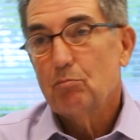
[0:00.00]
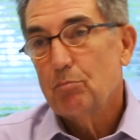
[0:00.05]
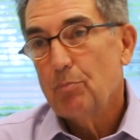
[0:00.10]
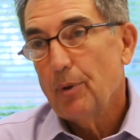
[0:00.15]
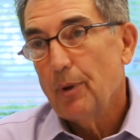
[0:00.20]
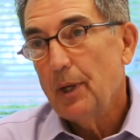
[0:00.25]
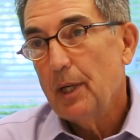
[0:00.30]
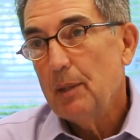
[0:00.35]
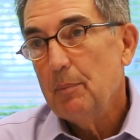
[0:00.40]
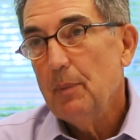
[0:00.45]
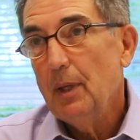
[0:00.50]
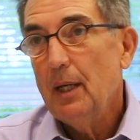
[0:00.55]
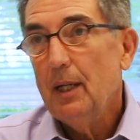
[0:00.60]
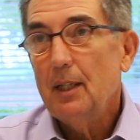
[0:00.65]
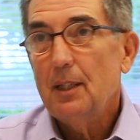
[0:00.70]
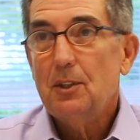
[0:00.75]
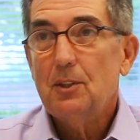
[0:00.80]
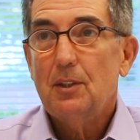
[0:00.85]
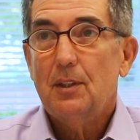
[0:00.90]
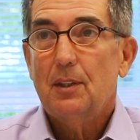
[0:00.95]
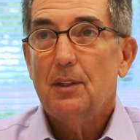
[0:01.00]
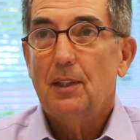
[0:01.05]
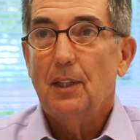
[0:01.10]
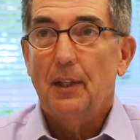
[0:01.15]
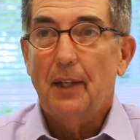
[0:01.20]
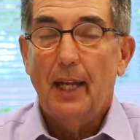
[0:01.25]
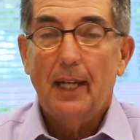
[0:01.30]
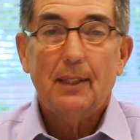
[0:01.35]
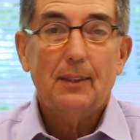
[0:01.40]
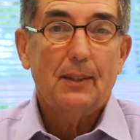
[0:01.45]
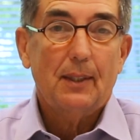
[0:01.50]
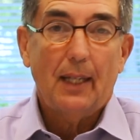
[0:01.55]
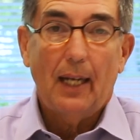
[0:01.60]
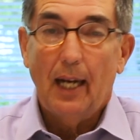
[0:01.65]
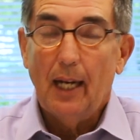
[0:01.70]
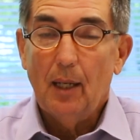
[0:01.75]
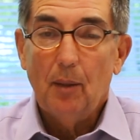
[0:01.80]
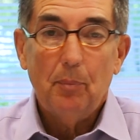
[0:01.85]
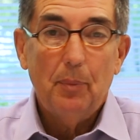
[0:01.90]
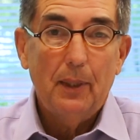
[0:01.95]
pretty much the next
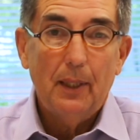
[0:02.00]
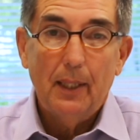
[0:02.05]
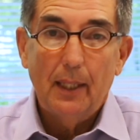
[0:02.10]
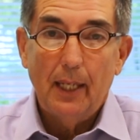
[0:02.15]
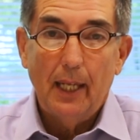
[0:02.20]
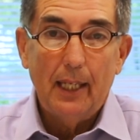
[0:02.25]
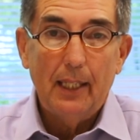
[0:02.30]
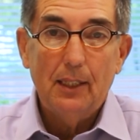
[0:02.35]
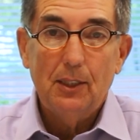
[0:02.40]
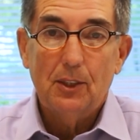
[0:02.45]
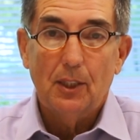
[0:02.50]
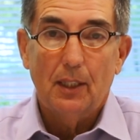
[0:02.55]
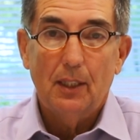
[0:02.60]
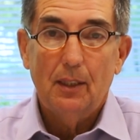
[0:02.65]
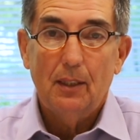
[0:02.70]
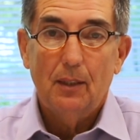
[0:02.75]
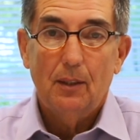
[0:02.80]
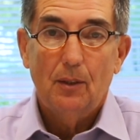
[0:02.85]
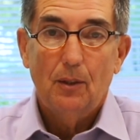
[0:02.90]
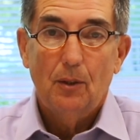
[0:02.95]
competent agent